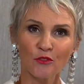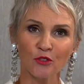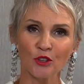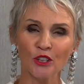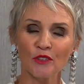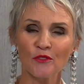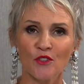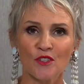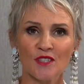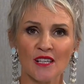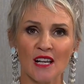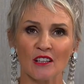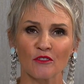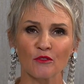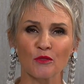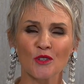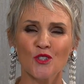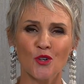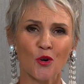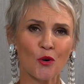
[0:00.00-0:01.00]
full of
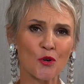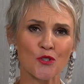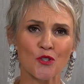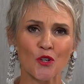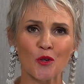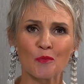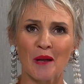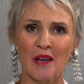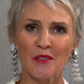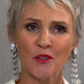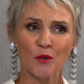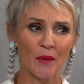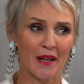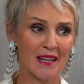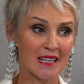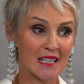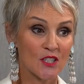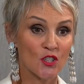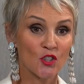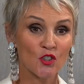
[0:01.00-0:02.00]
yourself, which also, by the
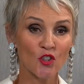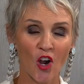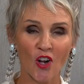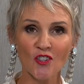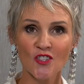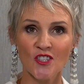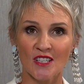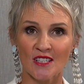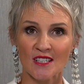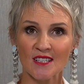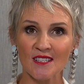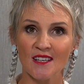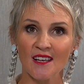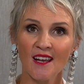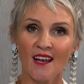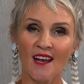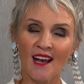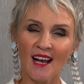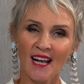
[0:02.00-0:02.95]
way, is nonsense.